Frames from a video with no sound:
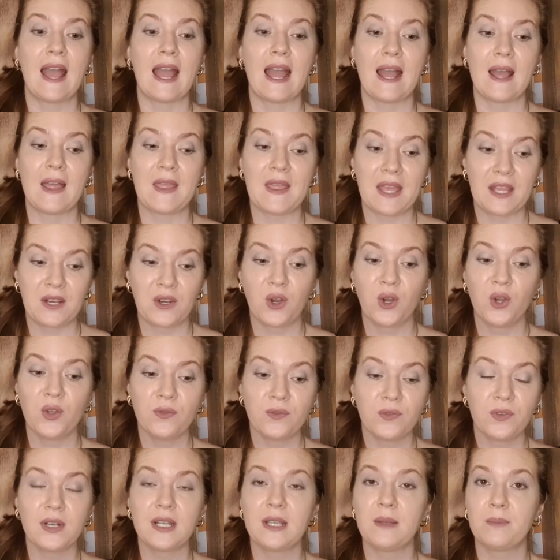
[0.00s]
And then
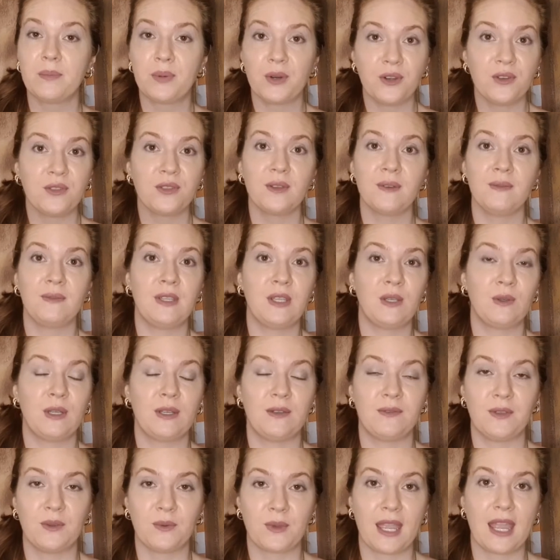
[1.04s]
hopefully both of you,
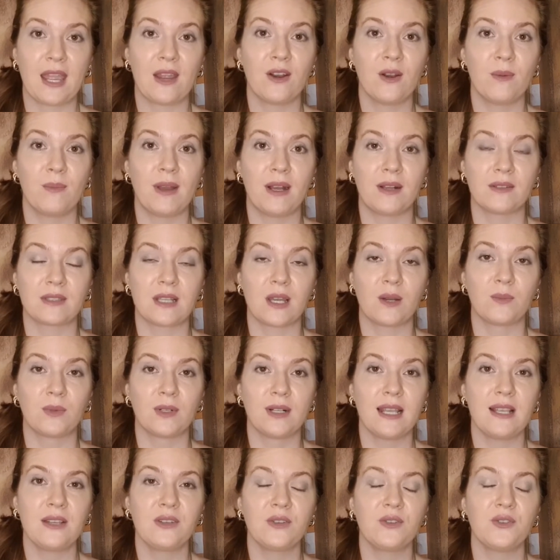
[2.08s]
if you care about that
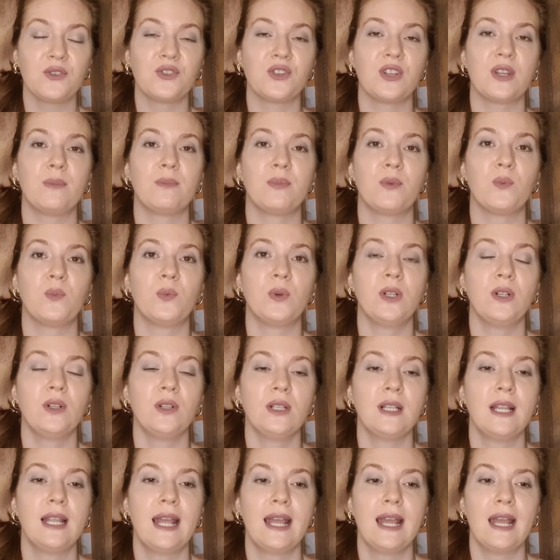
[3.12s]
relationship,
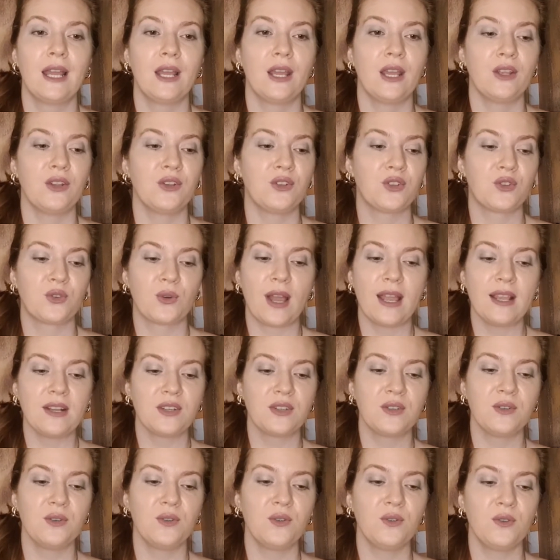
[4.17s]
will try
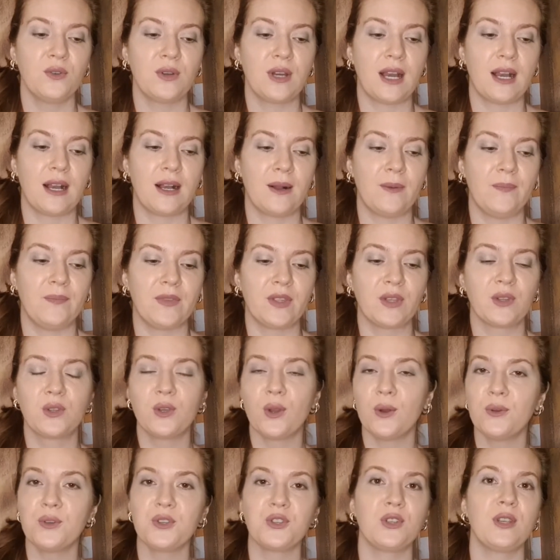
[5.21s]
to
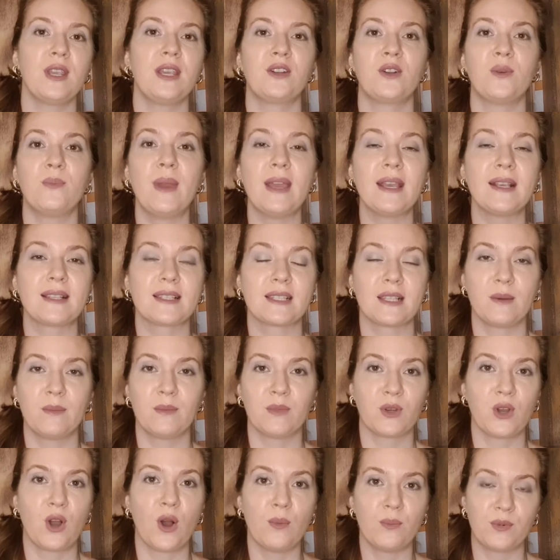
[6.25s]
negotiate or make some
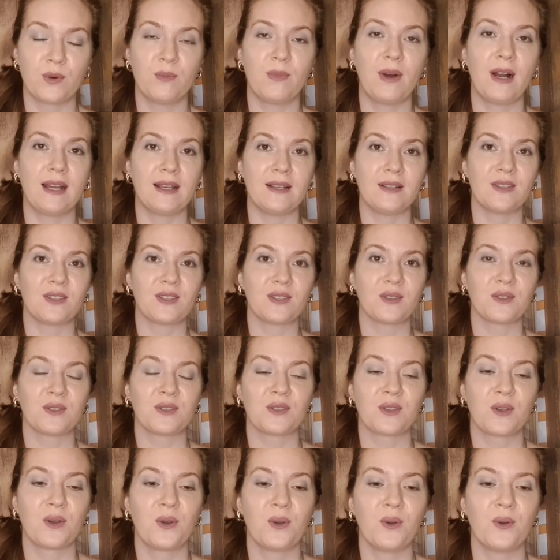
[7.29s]
compromise.
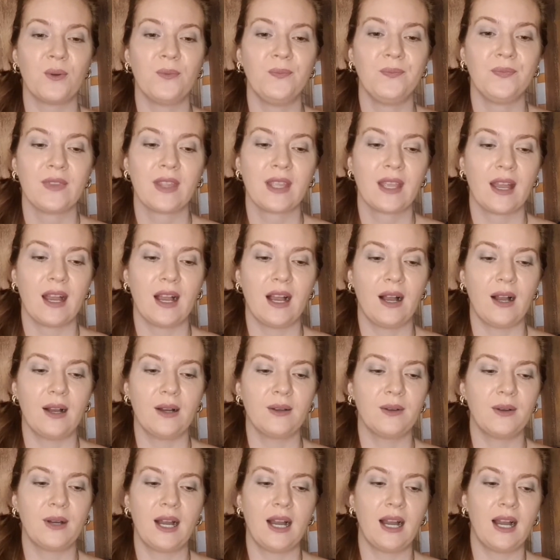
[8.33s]
So
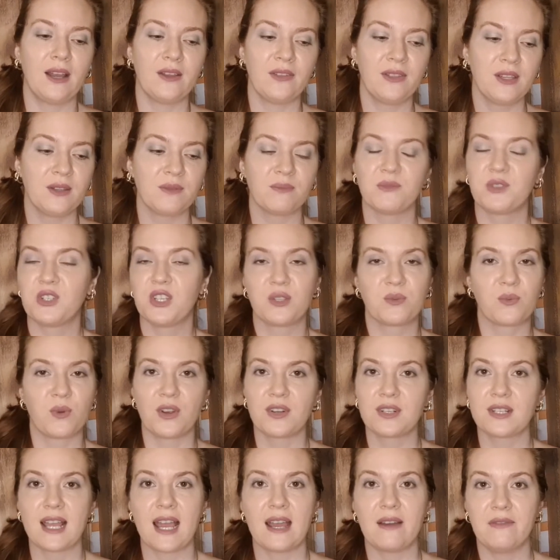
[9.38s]
I think she's
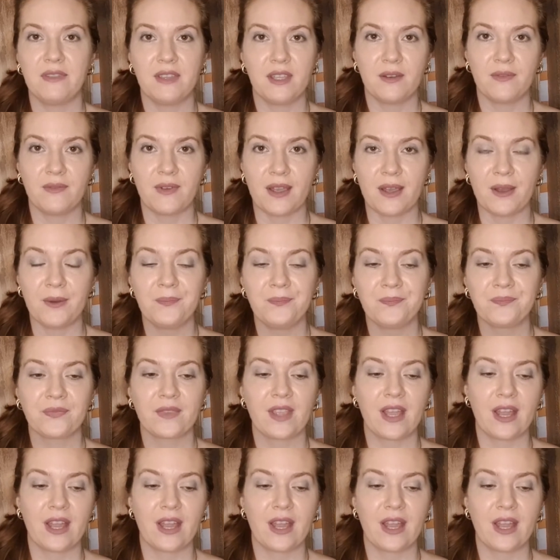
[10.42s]
wrong to have the affair.